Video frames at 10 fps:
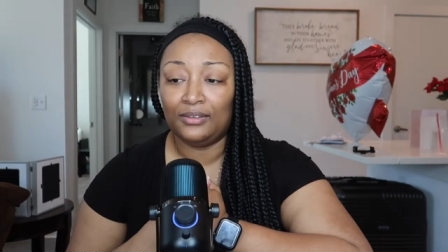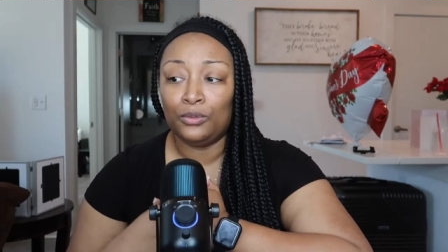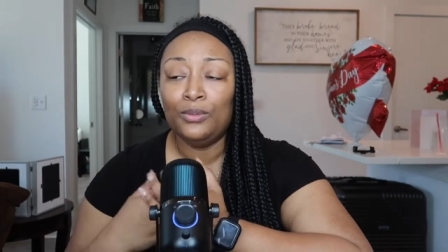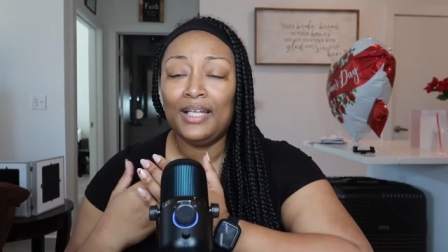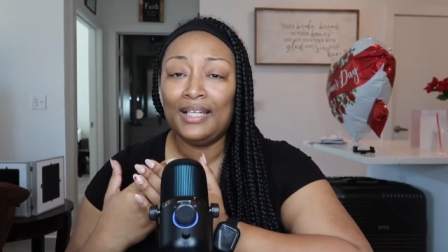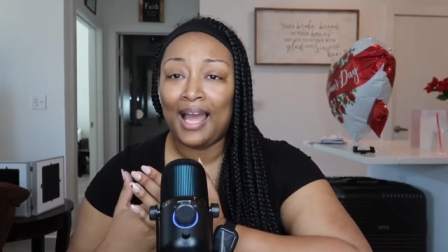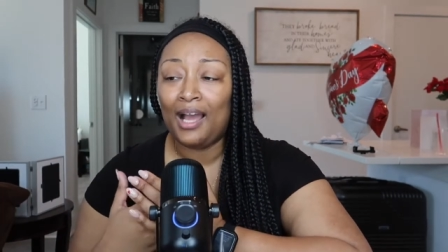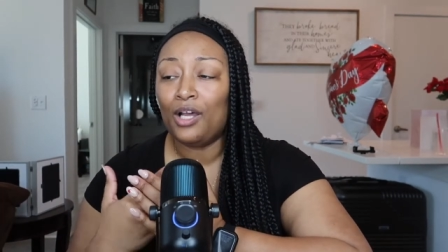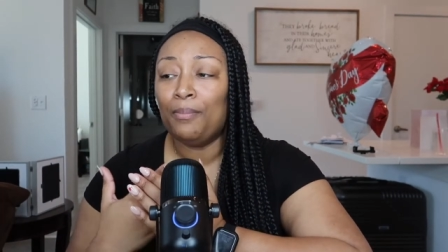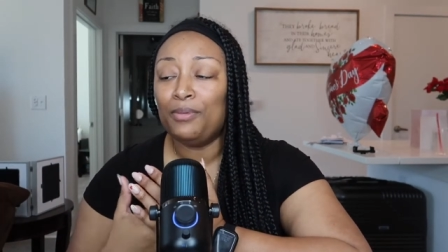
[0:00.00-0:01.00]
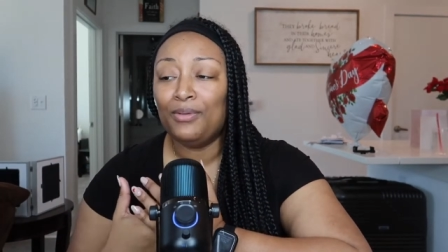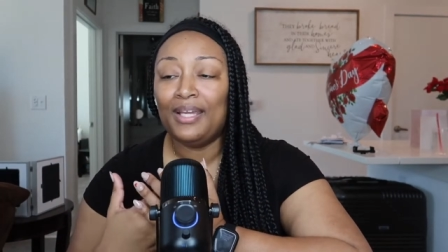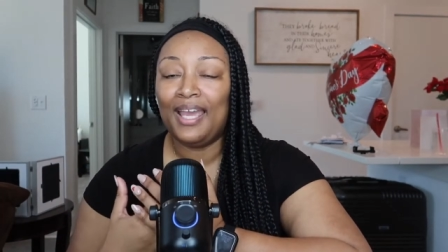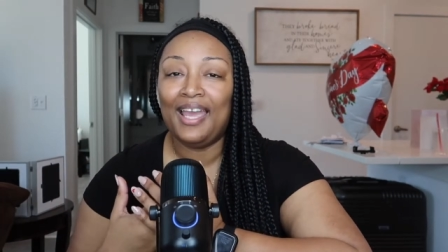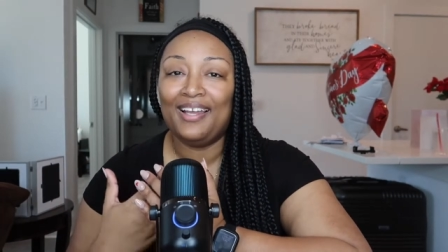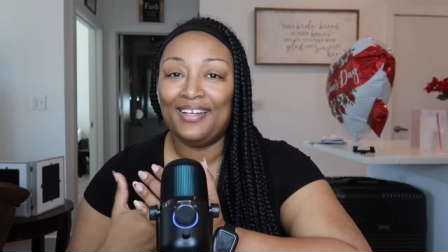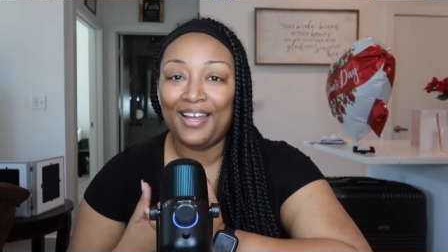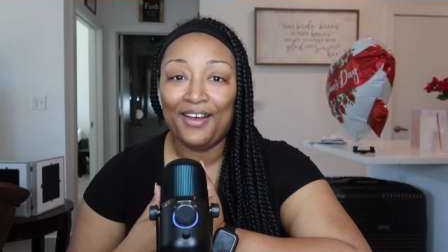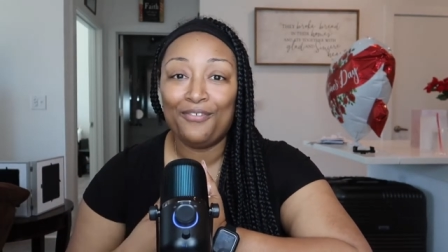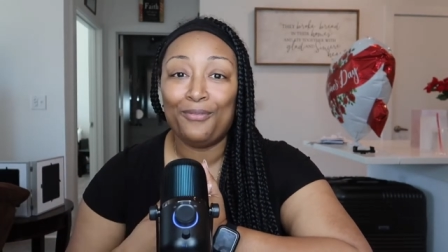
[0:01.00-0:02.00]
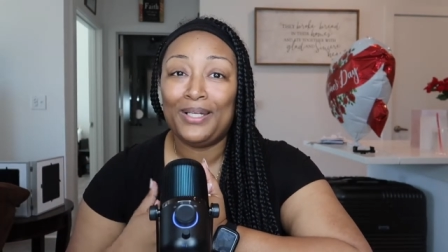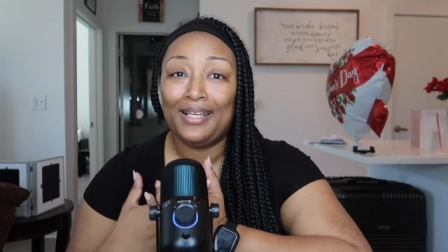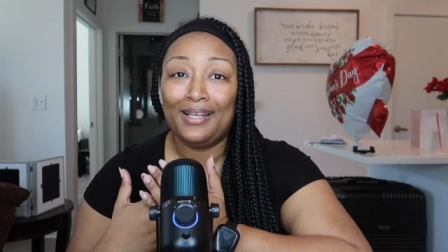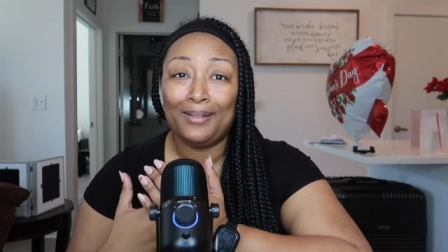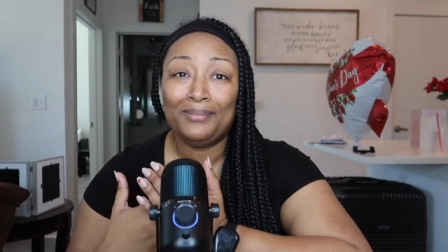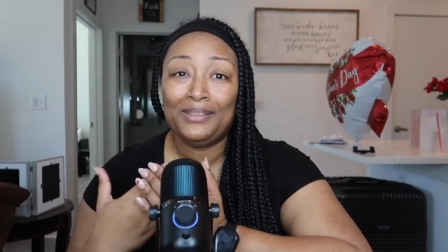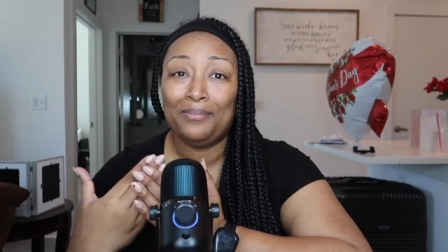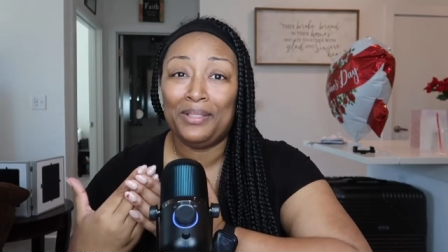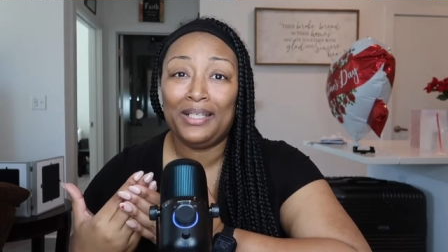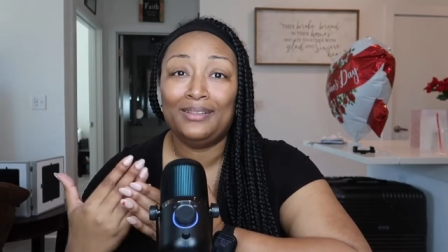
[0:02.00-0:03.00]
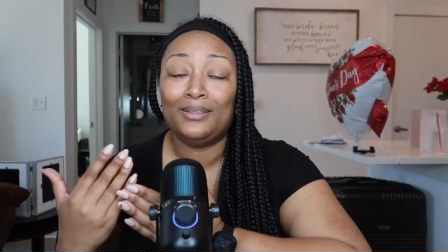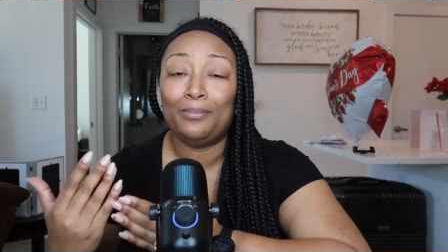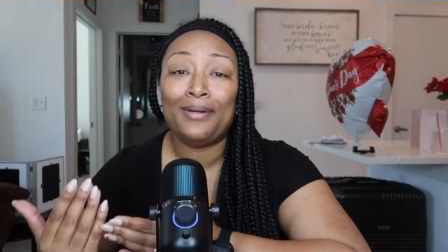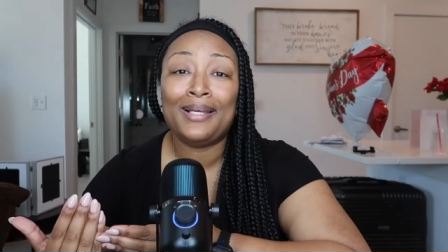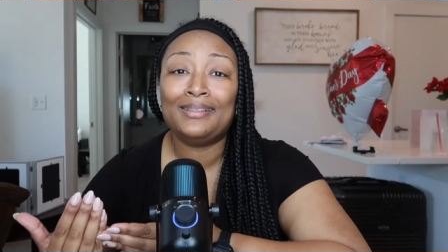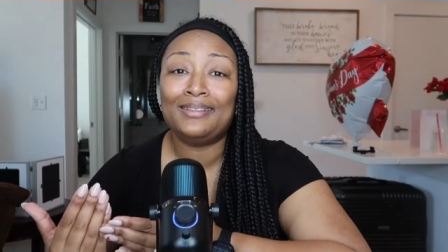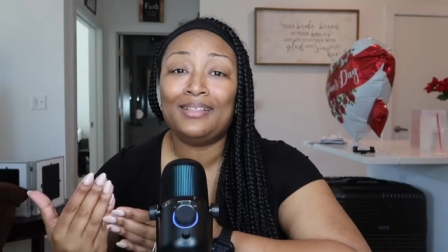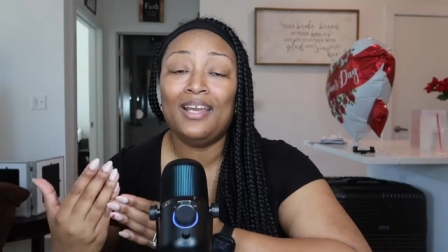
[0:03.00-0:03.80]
You cannot communicate enough when it comes to being depressed